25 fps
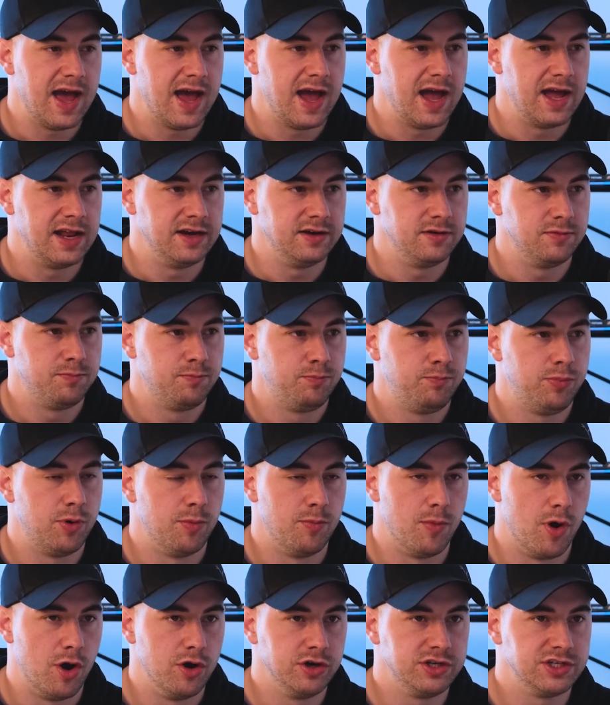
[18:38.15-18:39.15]
And
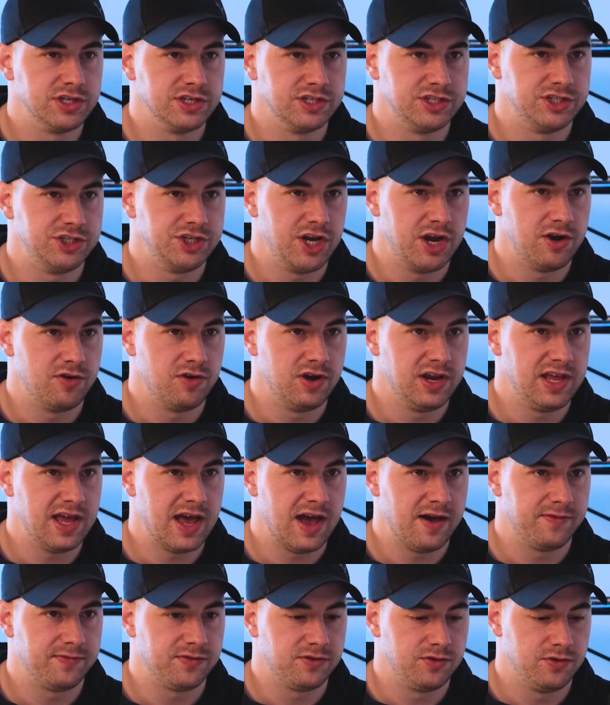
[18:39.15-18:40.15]
promoters generally
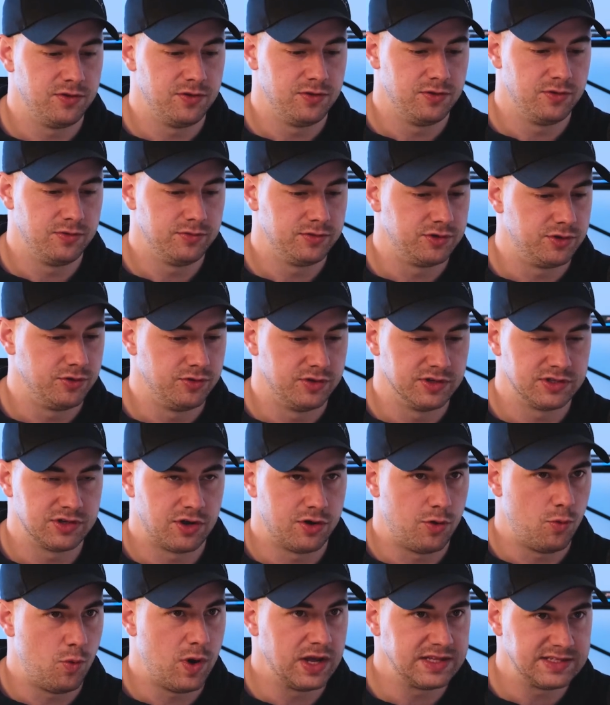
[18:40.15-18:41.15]
have to do this
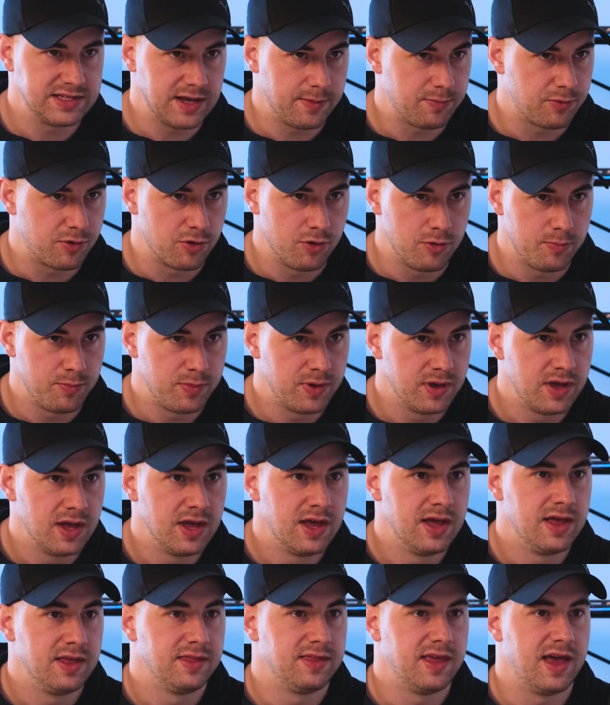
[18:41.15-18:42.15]
on a WhatsApp group.
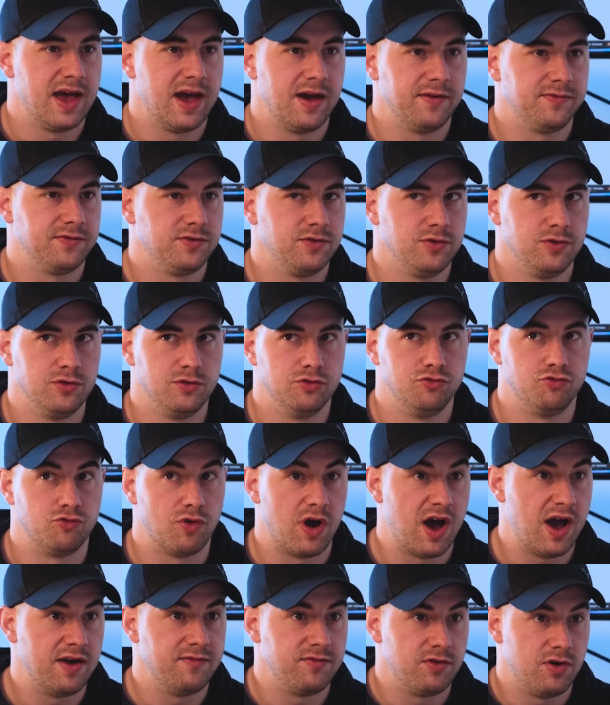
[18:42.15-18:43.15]
They have to
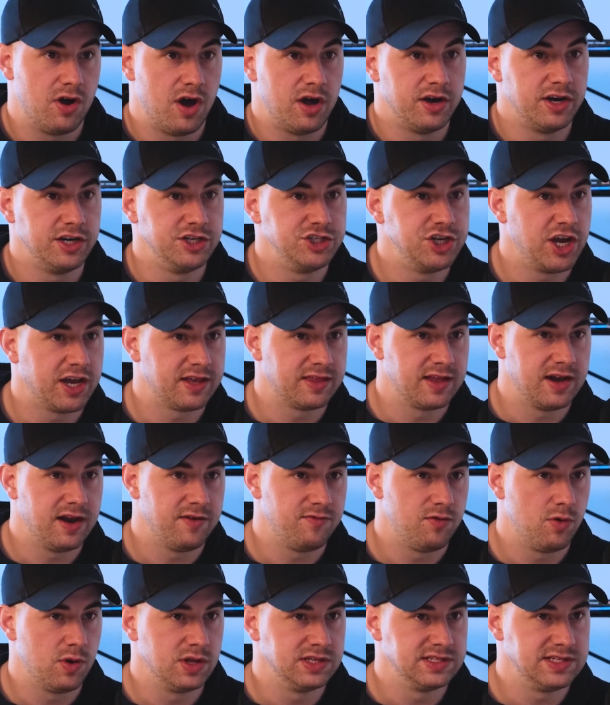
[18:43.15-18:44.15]
drive around and check that
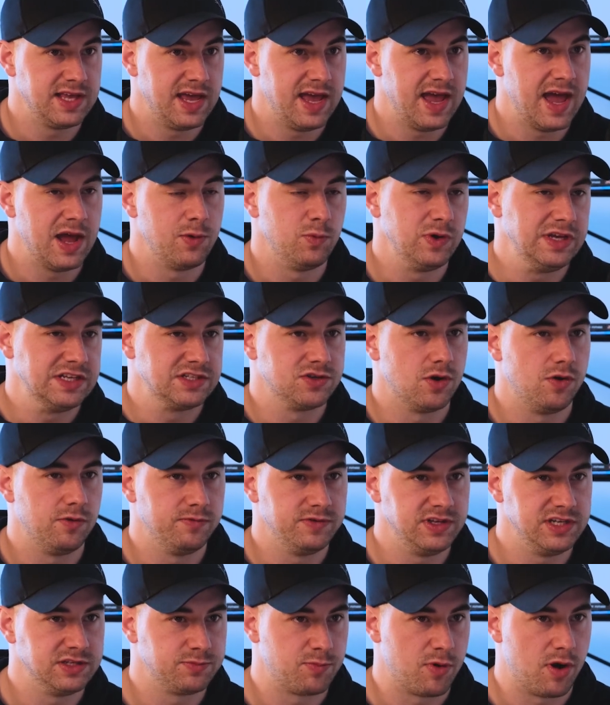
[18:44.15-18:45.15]
everyone's there. And we
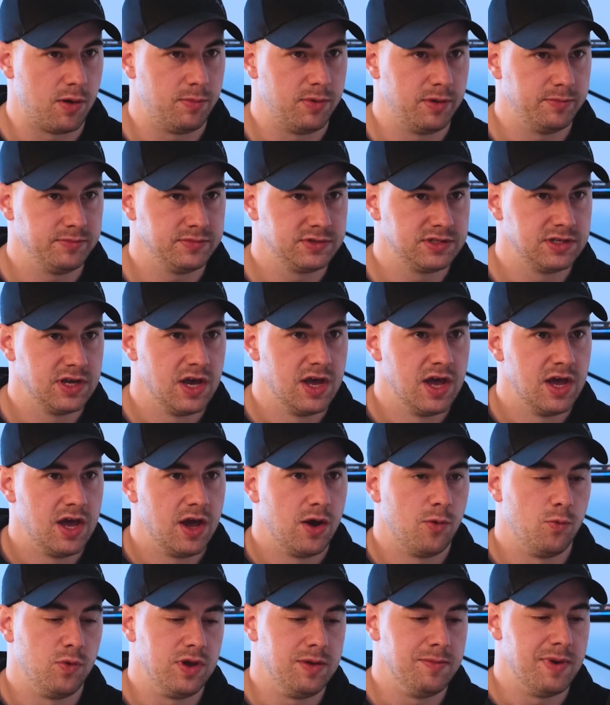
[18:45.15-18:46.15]
solve these problems.
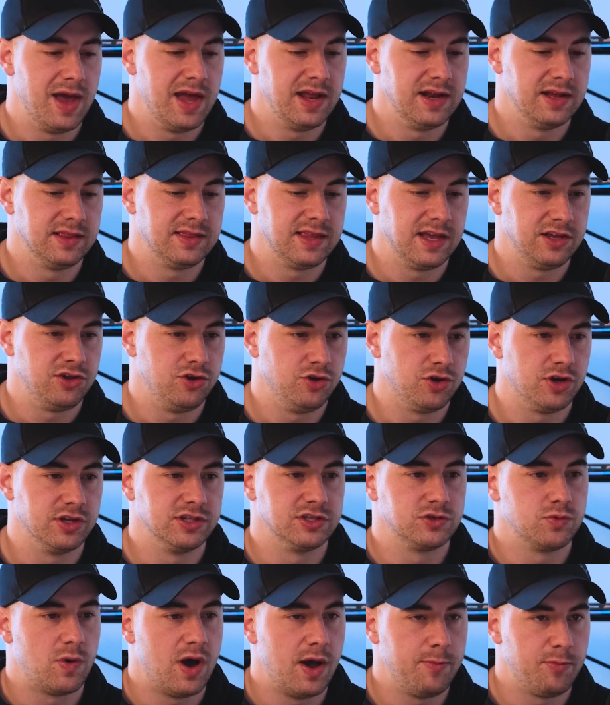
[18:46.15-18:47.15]
We made it that you
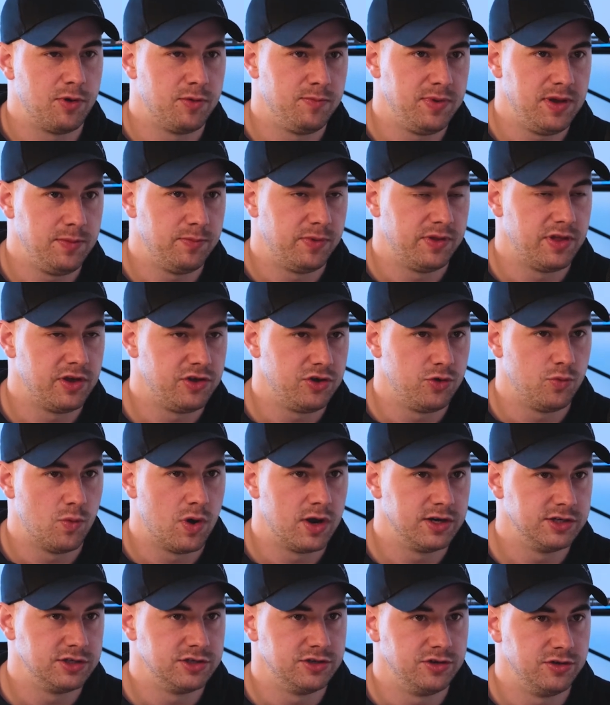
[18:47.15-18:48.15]
can swipe on people that you
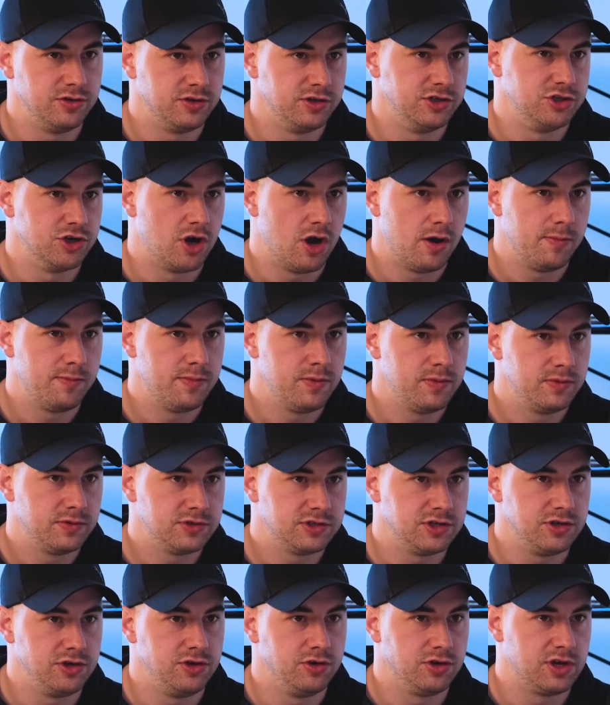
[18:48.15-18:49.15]
want to do the job.
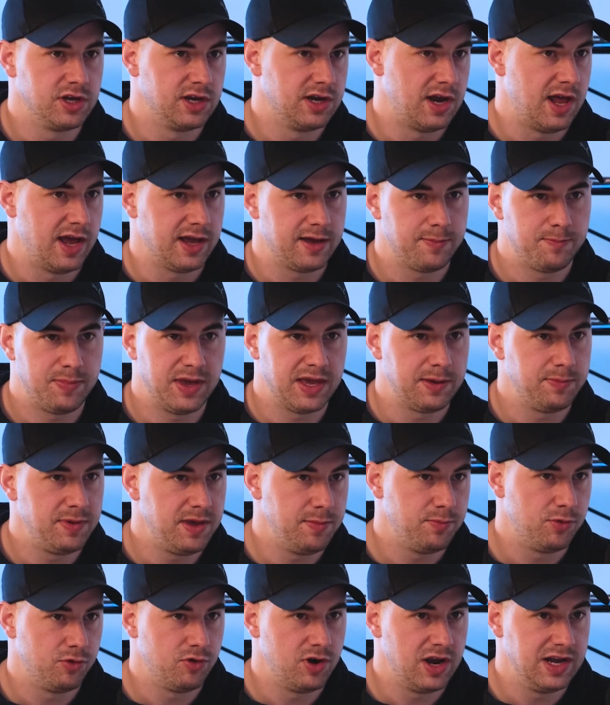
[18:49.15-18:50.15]
So you can like pick
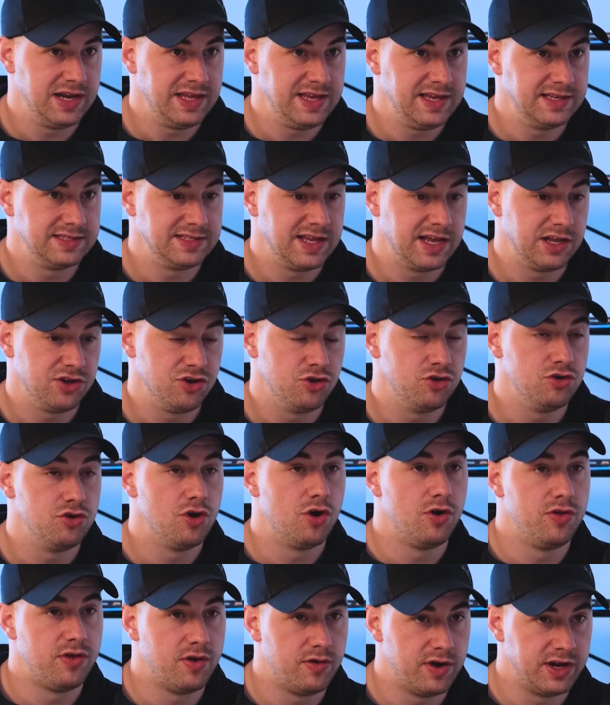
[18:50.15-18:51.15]
people really easily, and you
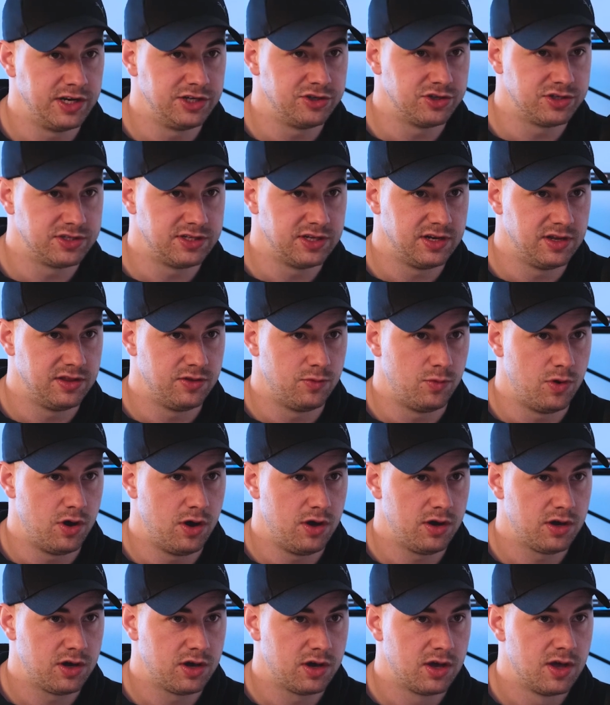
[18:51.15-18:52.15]
know they're interested in the
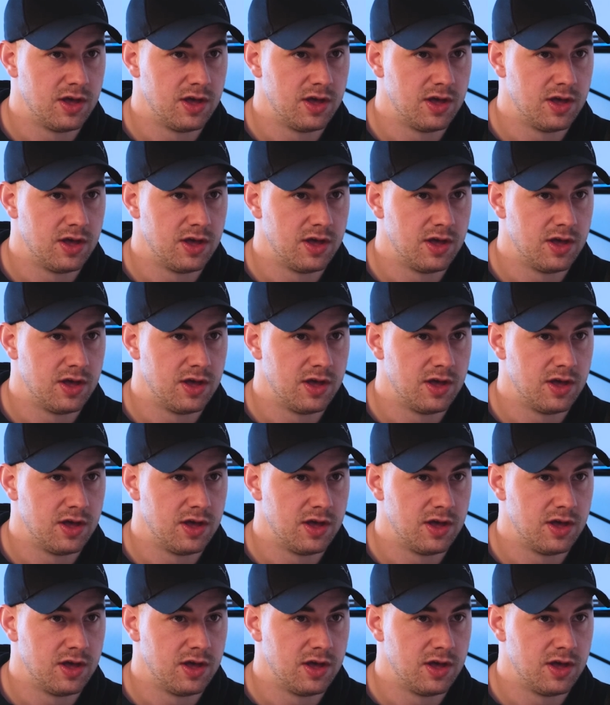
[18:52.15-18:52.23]
work